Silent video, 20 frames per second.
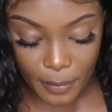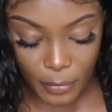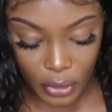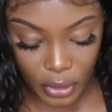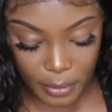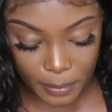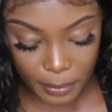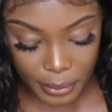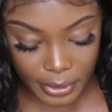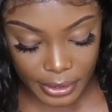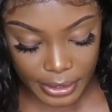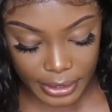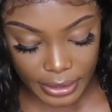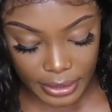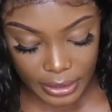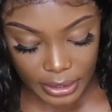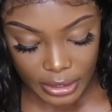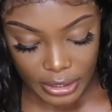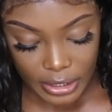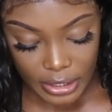I'm gonna
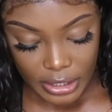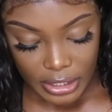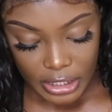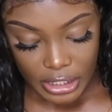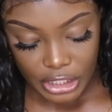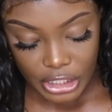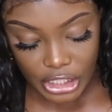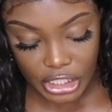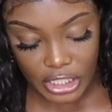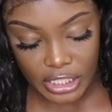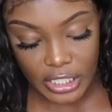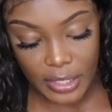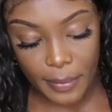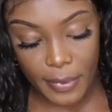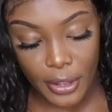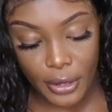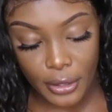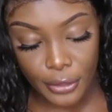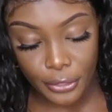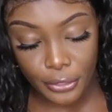put just
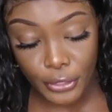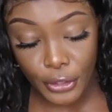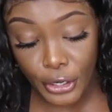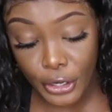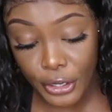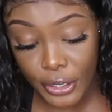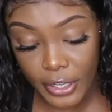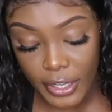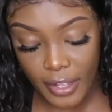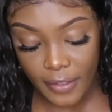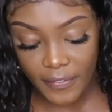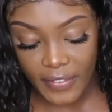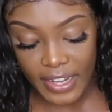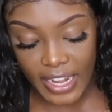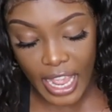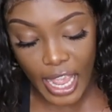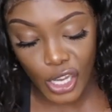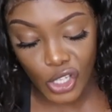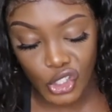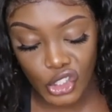about a third of it
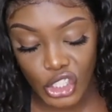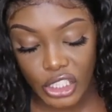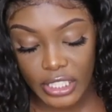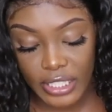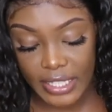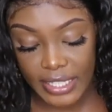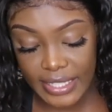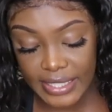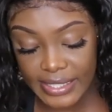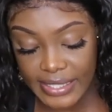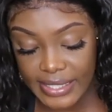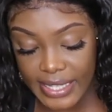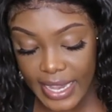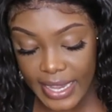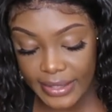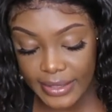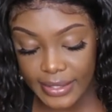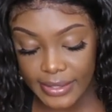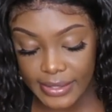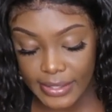actually
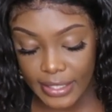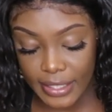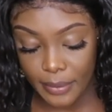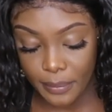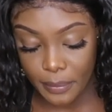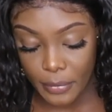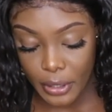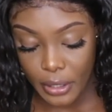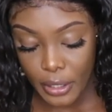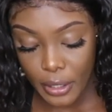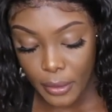inside the dip,